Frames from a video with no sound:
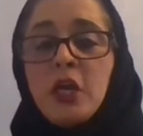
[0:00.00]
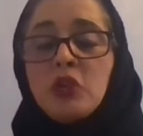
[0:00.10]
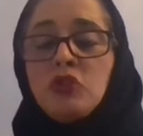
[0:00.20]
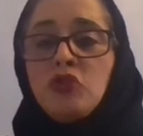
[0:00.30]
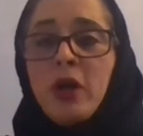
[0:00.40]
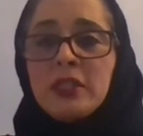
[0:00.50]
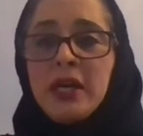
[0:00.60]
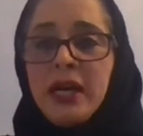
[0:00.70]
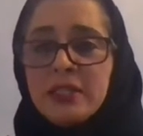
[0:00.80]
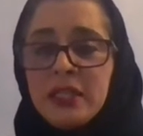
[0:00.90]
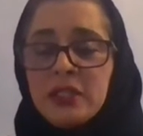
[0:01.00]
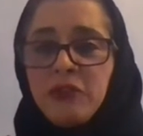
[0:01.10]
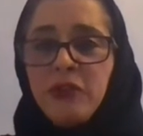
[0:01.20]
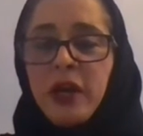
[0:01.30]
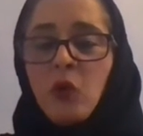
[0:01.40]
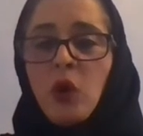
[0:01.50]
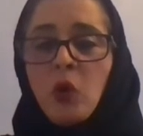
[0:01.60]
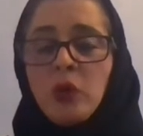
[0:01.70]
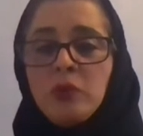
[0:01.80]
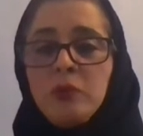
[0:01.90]
to try to identify
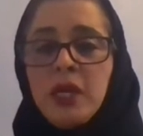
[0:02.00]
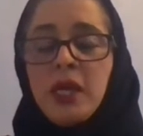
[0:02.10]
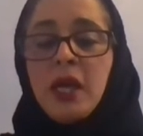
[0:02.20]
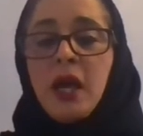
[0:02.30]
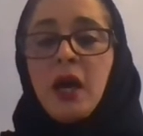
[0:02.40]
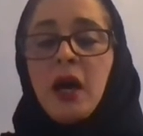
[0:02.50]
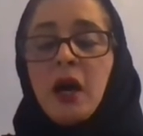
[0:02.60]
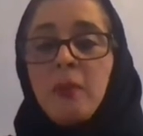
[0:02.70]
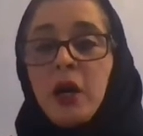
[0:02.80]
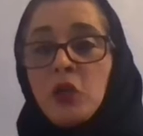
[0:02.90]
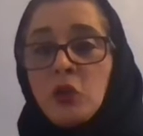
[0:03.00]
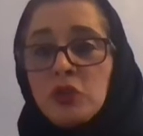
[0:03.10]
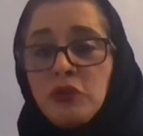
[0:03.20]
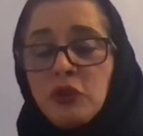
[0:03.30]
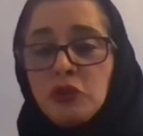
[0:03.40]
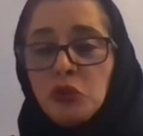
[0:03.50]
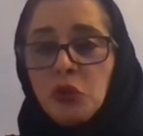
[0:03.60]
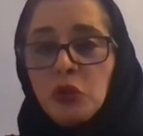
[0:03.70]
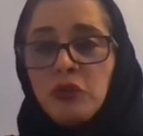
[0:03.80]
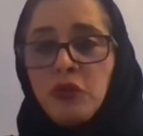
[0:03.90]
what would be a useful
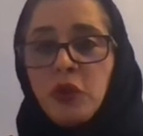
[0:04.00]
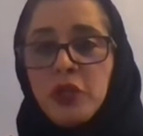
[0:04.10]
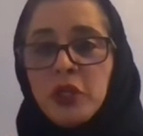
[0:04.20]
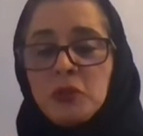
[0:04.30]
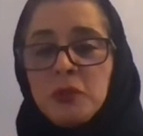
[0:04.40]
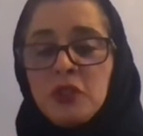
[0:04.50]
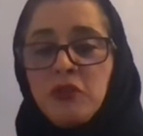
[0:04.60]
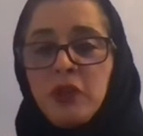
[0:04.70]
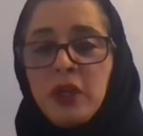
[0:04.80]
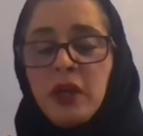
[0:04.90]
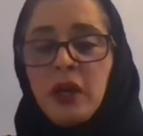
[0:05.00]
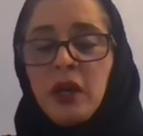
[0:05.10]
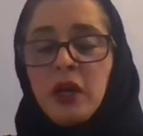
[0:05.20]
tool for their specific